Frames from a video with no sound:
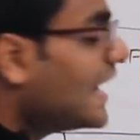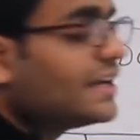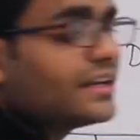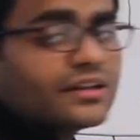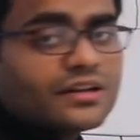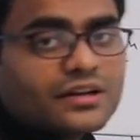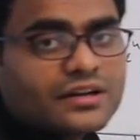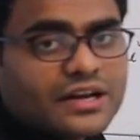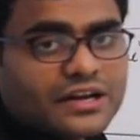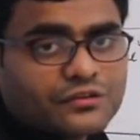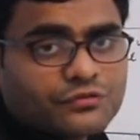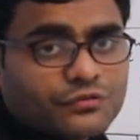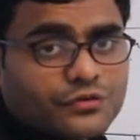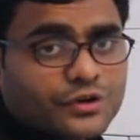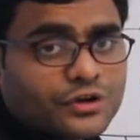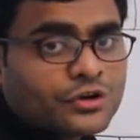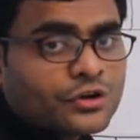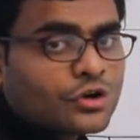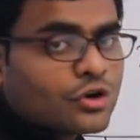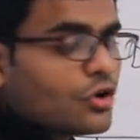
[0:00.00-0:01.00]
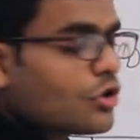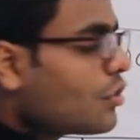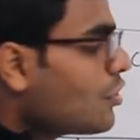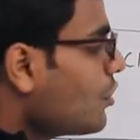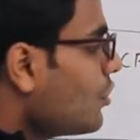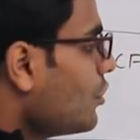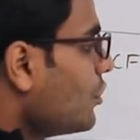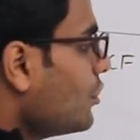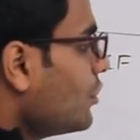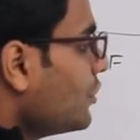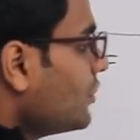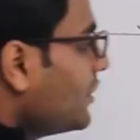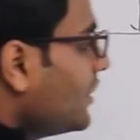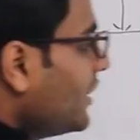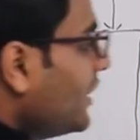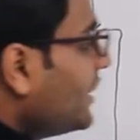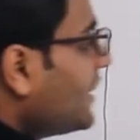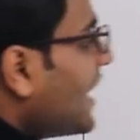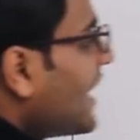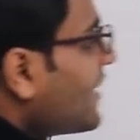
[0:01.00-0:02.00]
enter a network,
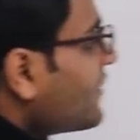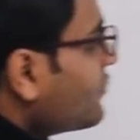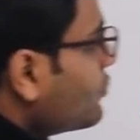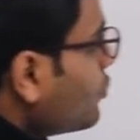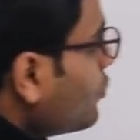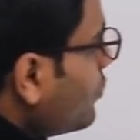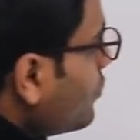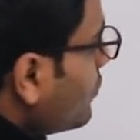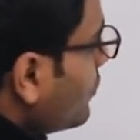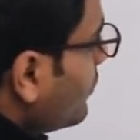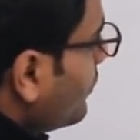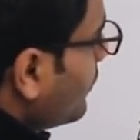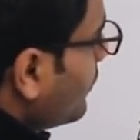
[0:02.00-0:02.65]
it has to